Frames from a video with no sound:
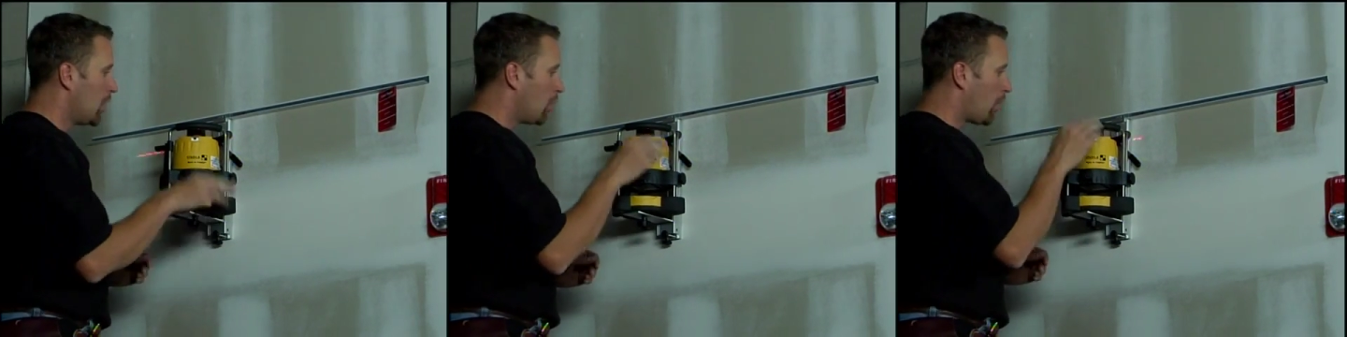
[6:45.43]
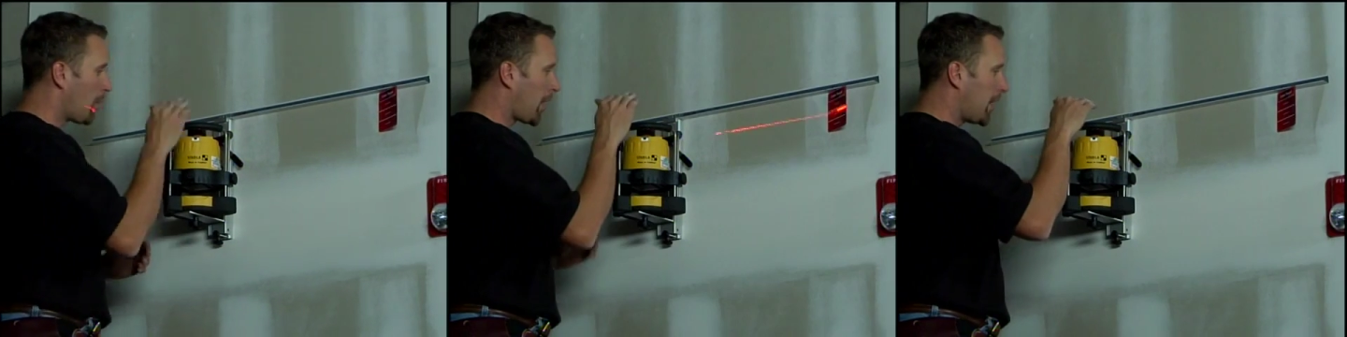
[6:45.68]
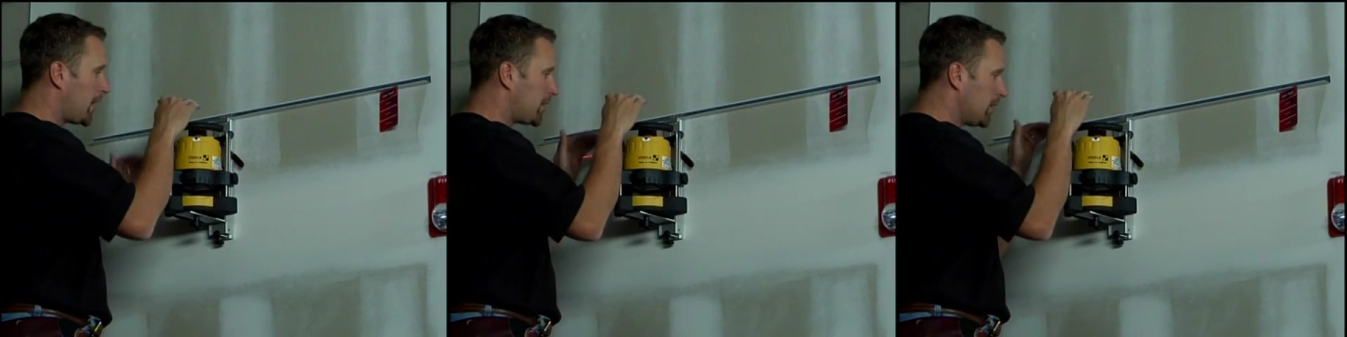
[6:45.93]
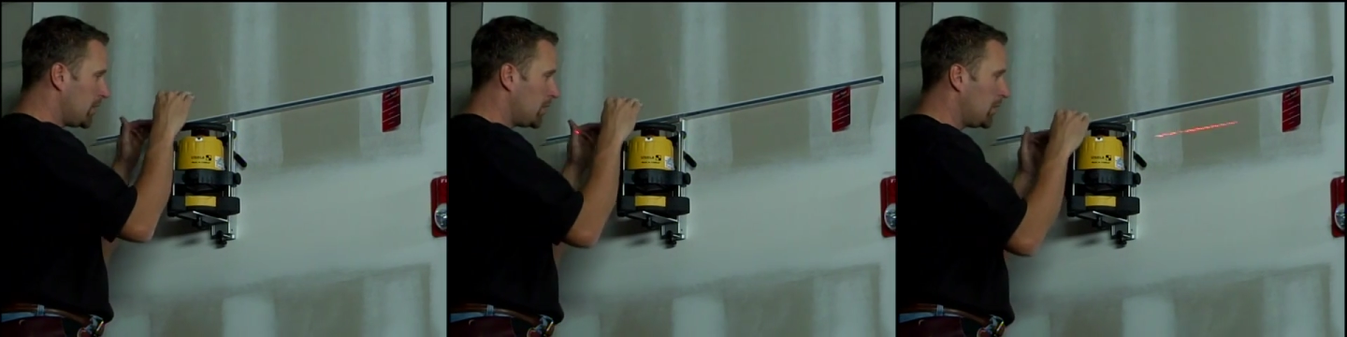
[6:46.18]
What we're going to
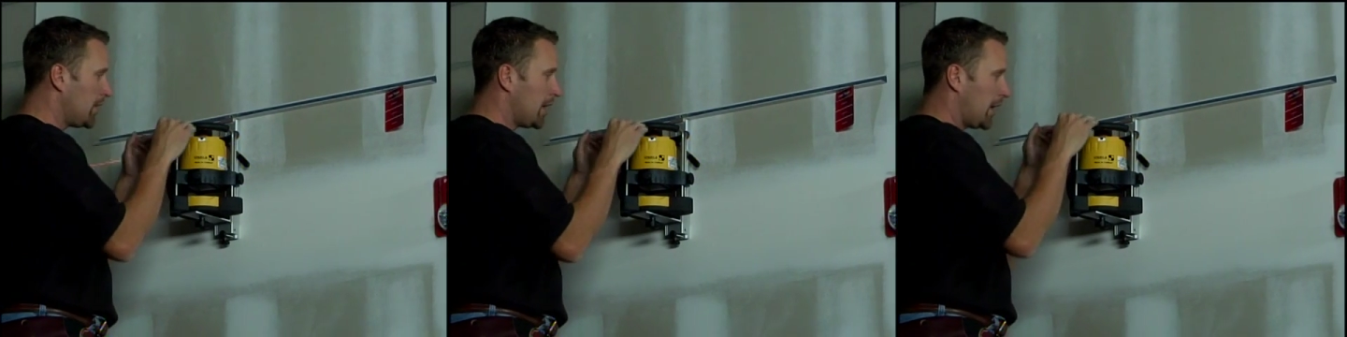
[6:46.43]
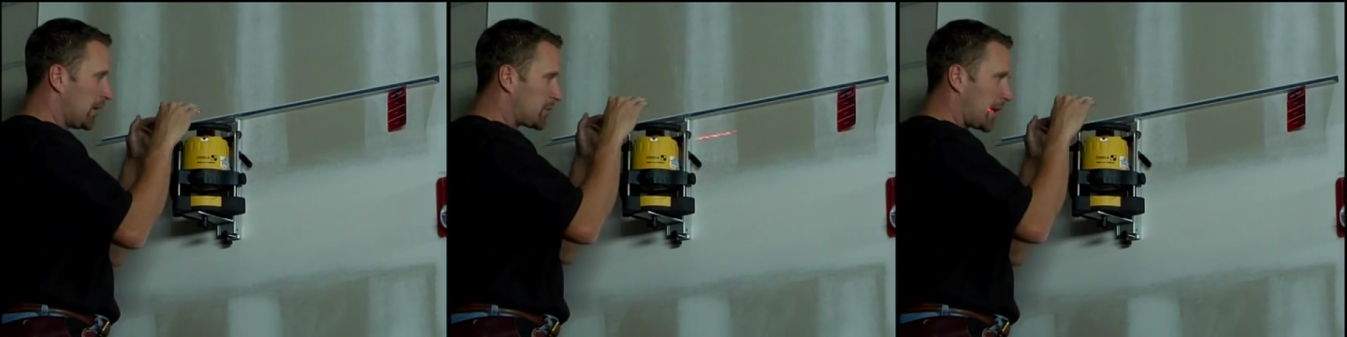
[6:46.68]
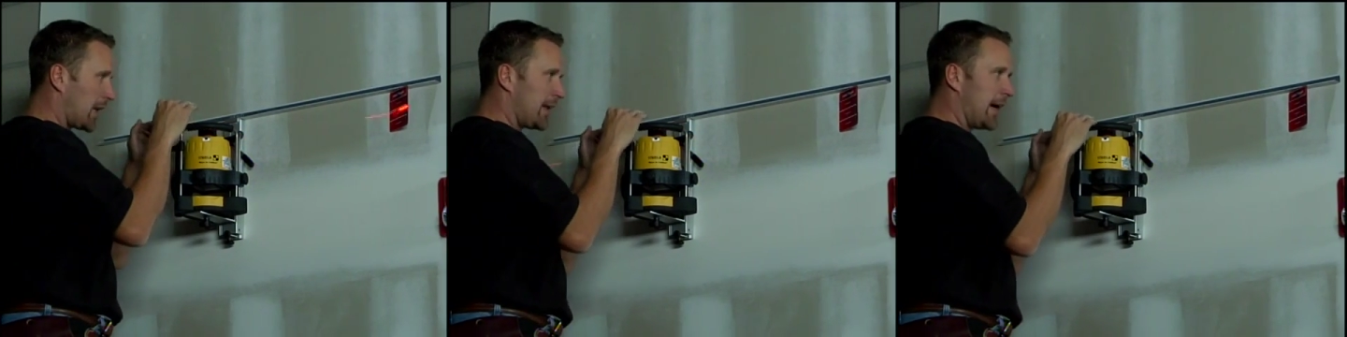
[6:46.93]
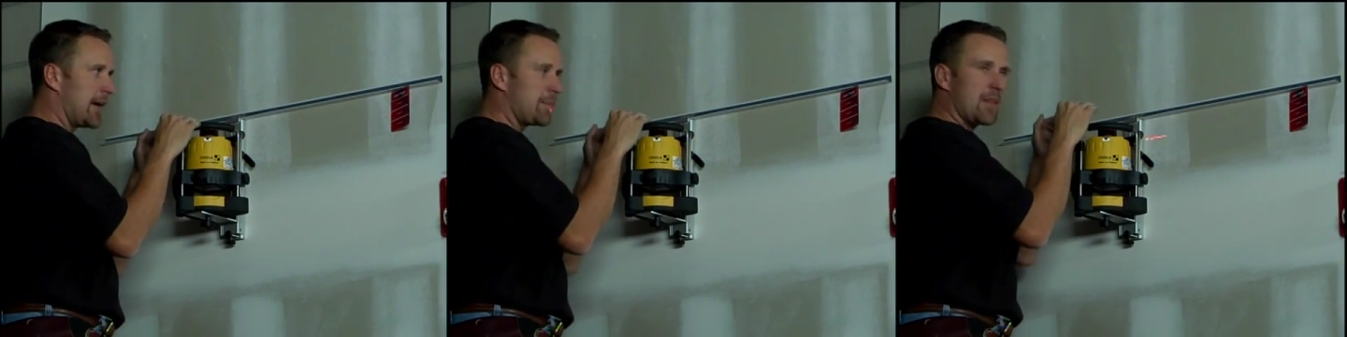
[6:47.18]
do is we're going to
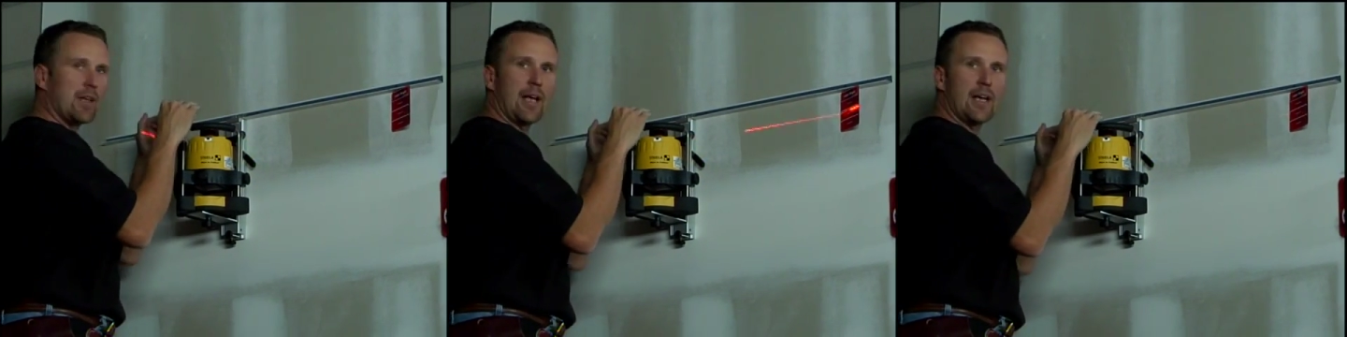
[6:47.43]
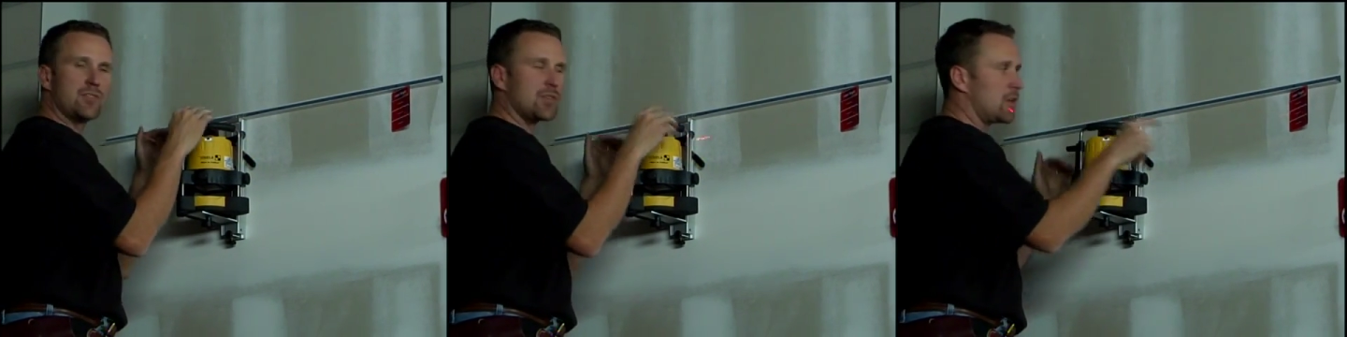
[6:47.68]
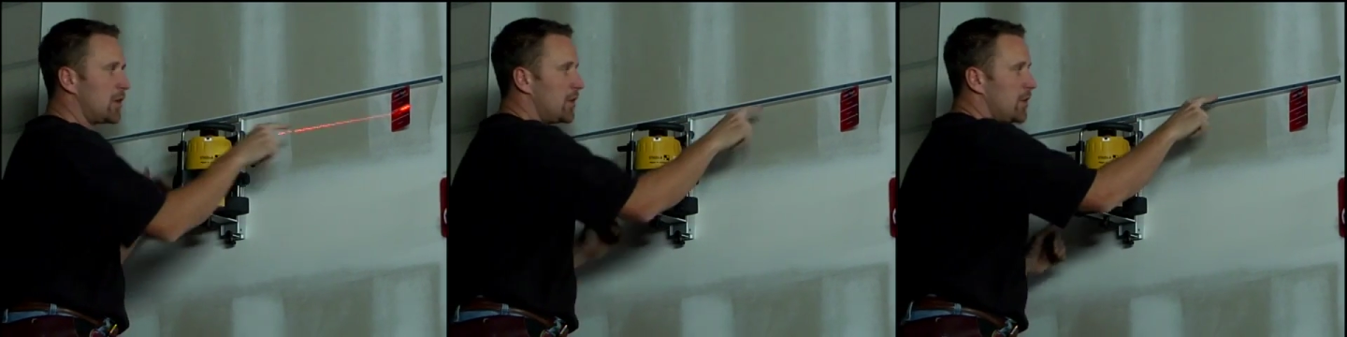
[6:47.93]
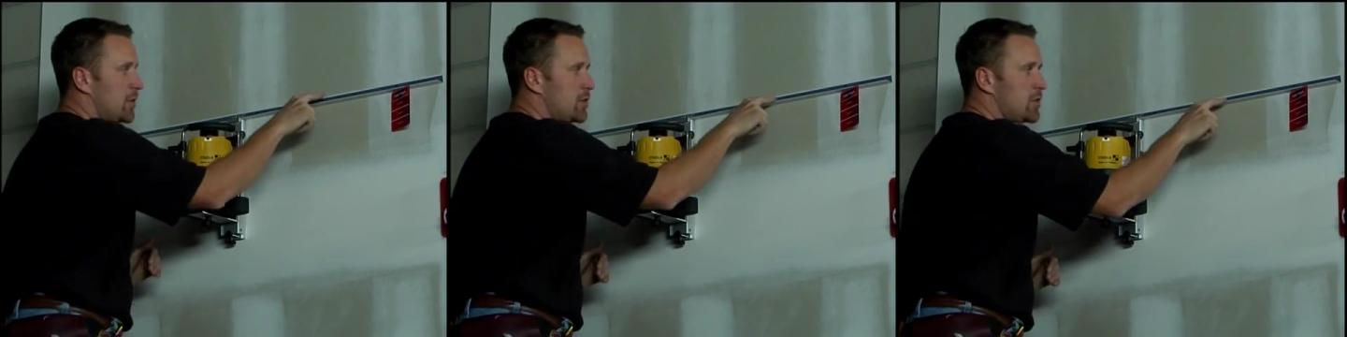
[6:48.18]
line up the laser
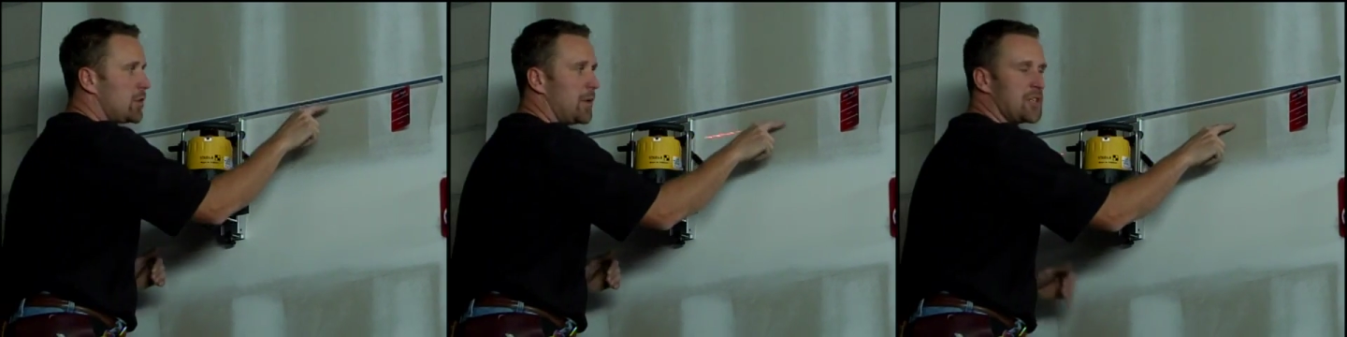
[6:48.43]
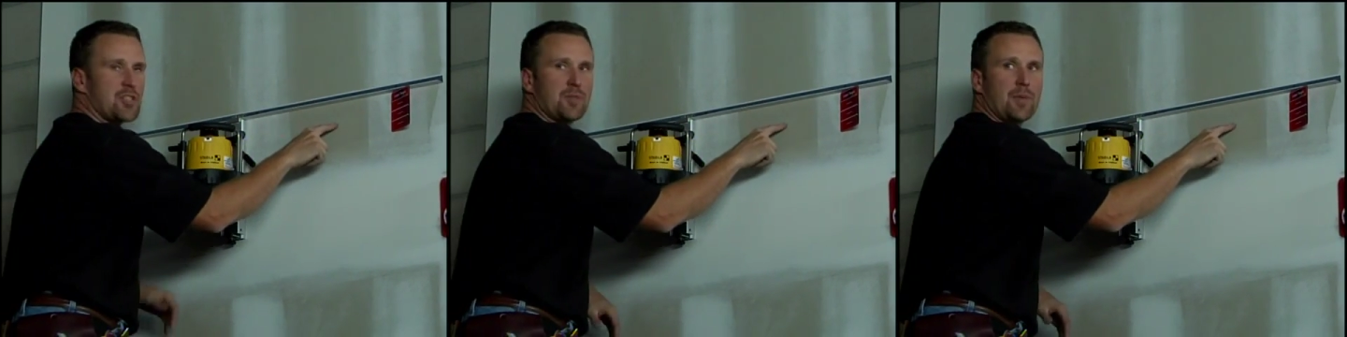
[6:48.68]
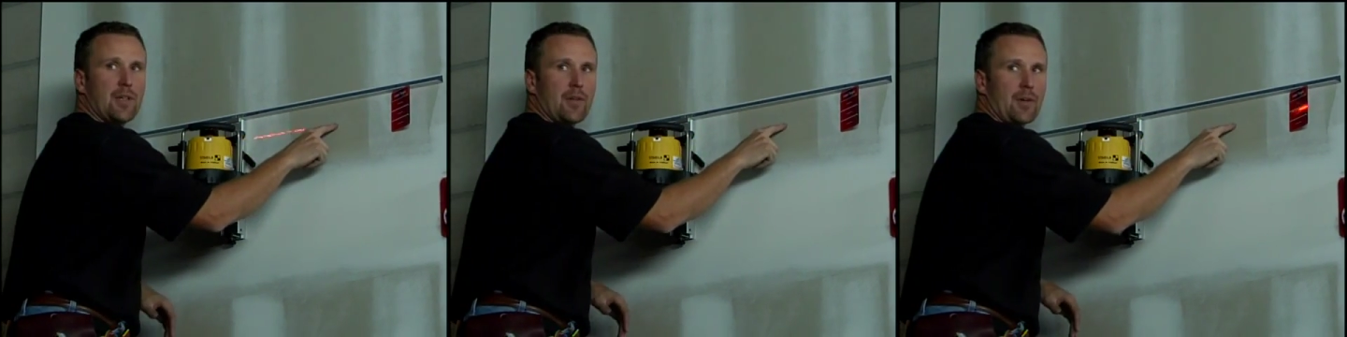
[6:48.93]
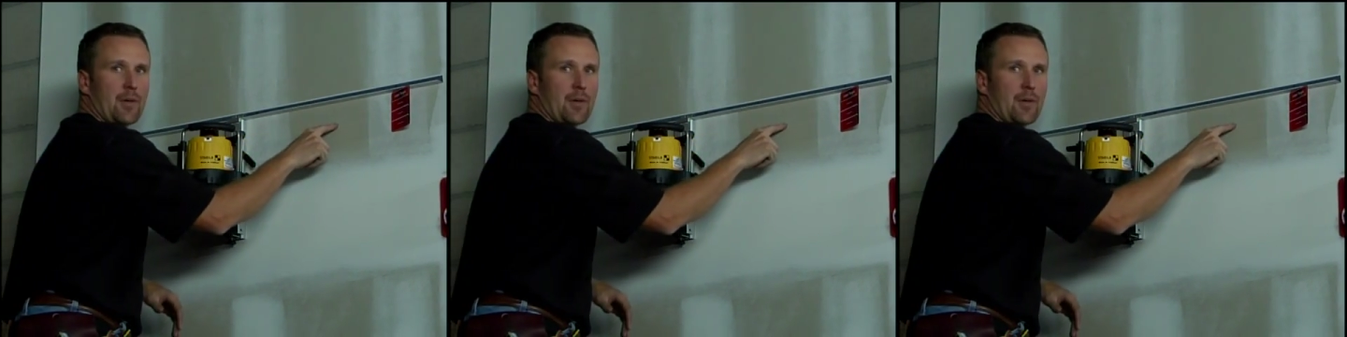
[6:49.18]
2 inches below the